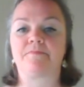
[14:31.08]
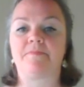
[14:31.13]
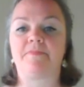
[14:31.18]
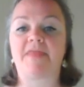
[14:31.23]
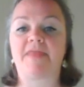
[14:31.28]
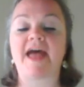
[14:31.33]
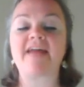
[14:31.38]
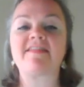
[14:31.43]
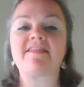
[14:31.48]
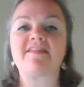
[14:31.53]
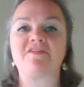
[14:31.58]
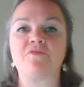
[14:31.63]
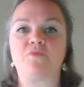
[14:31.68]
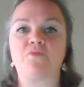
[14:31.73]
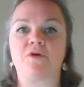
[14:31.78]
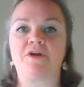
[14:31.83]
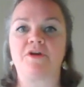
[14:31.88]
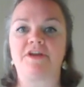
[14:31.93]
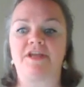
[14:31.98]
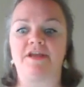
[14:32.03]
That's the
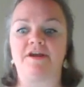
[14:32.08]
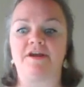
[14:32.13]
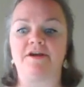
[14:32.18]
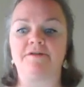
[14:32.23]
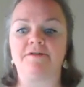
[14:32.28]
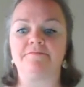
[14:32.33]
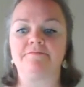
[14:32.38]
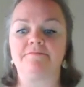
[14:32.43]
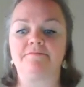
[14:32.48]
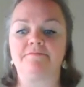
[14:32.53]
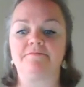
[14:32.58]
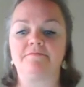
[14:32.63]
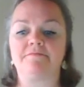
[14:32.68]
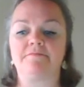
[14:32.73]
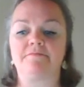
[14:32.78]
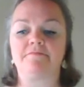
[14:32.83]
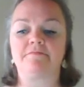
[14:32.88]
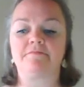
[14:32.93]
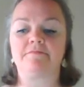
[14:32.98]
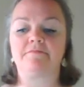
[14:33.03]
word here,
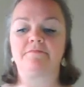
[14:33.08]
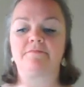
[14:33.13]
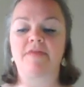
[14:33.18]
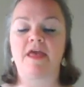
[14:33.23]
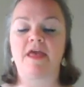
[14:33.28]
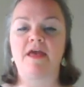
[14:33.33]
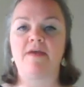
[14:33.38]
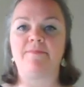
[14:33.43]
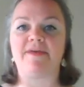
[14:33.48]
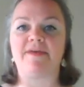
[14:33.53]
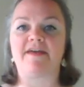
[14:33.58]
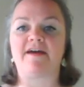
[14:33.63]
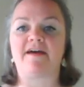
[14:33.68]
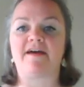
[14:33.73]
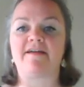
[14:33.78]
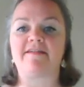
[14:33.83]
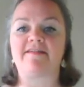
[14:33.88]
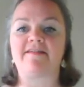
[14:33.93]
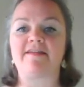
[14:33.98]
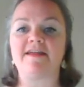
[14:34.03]

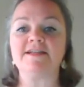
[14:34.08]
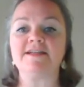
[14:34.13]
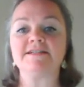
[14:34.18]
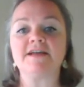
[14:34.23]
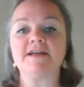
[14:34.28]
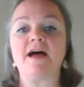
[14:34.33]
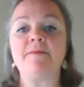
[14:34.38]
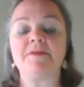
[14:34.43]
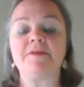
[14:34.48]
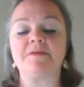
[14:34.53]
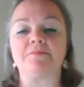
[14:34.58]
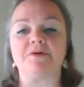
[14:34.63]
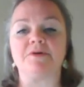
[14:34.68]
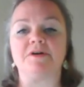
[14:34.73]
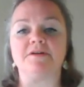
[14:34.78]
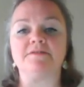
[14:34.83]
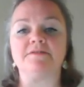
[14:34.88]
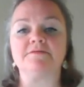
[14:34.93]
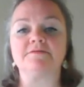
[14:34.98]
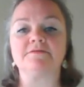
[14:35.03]
because
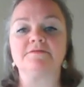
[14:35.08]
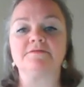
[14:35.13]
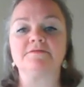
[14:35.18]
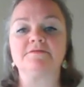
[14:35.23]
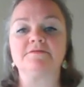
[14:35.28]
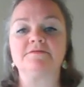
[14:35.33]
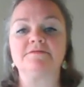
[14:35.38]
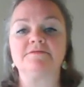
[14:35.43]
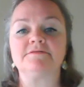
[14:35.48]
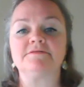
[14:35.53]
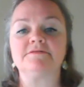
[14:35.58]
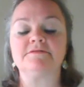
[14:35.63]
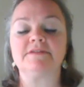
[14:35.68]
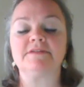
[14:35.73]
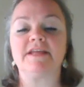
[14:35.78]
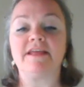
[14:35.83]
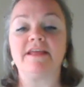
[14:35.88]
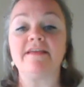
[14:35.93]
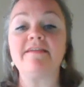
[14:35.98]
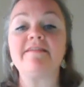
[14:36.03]
indomitable
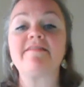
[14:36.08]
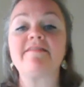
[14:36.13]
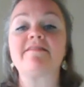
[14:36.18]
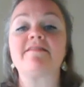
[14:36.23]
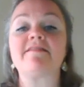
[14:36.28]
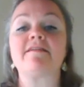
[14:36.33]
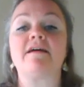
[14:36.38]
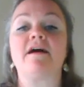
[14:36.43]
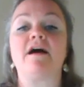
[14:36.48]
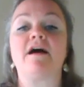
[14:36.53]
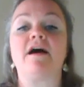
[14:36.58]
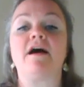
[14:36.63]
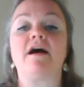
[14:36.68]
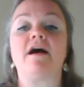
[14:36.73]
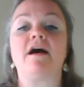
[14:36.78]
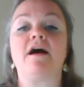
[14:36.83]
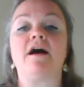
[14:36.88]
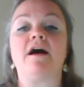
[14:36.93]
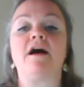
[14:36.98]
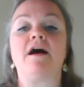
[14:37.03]
is
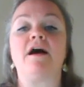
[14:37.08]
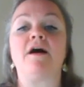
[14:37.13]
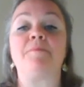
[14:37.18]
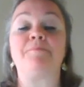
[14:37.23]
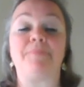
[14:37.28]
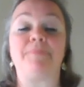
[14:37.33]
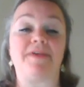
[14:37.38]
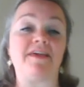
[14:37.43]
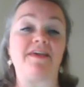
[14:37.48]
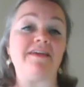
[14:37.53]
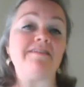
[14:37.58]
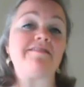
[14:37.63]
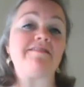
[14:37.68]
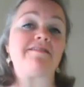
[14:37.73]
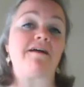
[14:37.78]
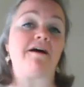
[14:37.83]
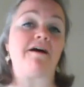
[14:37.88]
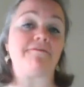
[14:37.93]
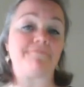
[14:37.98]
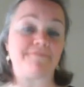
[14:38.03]
a piece
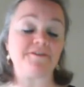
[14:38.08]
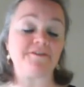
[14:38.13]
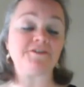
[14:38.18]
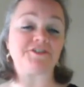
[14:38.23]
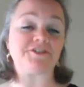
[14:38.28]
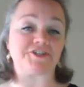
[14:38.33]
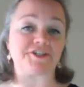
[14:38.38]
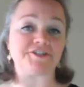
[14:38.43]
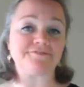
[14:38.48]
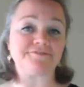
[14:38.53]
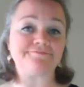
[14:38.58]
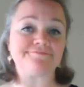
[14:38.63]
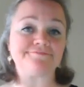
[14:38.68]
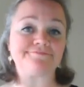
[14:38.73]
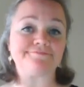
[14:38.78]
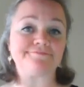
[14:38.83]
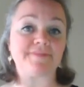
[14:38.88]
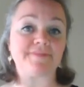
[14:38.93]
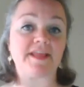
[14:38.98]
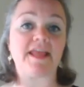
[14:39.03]
of filter
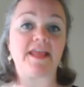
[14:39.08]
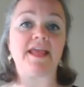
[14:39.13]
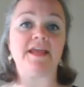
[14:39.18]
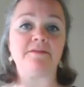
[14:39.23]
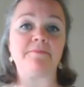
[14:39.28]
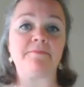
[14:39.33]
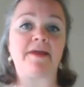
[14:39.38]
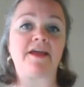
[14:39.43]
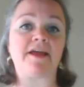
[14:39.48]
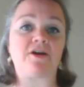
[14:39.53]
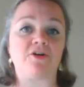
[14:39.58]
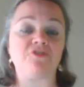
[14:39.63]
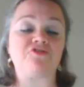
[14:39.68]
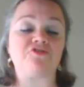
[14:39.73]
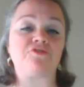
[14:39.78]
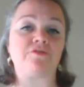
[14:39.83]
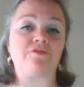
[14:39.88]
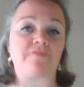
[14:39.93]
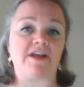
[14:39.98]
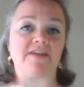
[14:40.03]
in my
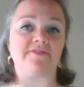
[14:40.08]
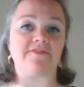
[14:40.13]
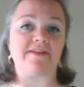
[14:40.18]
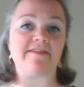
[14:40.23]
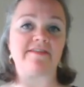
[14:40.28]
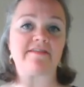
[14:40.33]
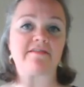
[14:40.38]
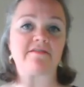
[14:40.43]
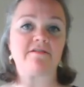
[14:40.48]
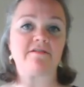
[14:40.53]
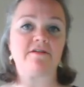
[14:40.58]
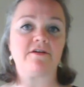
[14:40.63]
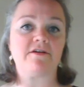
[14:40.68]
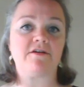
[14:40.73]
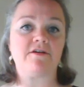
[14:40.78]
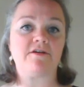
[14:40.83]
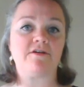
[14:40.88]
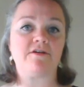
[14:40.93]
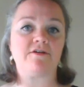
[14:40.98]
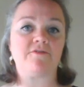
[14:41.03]
cultural relevance
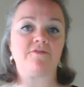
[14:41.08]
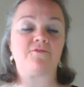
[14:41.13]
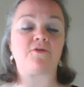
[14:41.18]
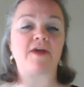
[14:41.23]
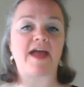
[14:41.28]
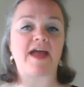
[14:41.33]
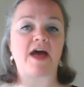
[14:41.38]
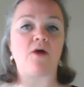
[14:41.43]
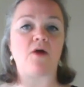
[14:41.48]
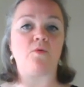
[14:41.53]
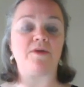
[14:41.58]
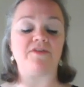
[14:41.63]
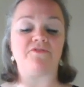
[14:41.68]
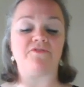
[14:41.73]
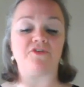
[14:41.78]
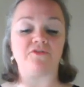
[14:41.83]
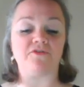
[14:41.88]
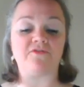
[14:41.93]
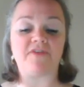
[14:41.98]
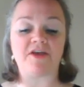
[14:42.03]
for how we
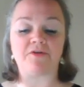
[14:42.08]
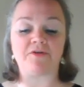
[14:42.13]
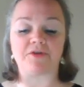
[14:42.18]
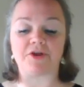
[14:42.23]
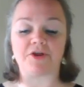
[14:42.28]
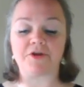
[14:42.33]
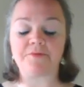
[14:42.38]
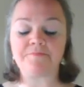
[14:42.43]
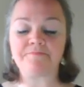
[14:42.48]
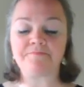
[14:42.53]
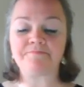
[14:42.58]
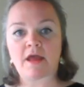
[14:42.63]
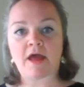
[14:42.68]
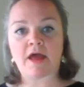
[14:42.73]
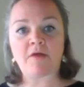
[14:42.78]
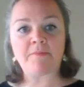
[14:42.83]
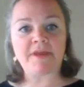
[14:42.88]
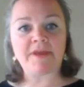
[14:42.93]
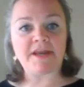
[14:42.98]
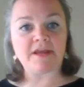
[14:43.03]
view failure.
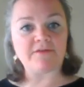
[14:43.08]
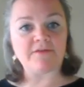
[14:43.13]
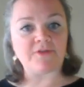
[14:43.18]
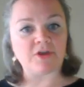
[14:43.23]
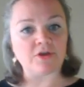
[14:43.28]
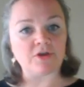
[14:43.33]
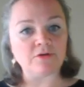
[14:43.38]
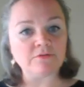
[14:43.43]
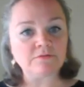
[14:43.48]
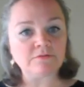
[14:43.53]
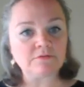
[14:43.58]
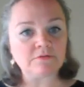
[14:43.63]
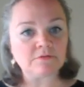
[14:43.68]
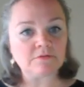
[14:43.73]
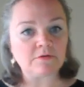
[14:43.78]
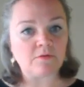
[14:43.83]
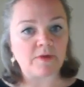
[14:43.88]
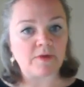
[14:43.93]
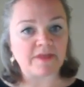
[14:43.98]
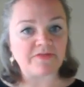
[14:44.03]
How many of you,
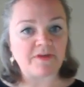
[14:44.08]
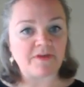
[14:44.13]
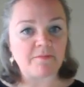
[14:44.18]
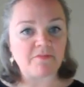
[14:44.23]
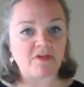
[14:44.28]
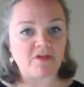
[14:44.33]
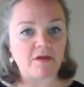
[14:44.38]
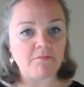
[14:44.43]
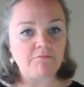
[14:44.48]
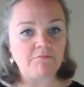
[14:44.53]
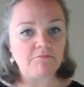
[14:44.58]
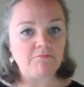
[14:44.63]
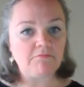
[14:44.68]
quick thumbs up,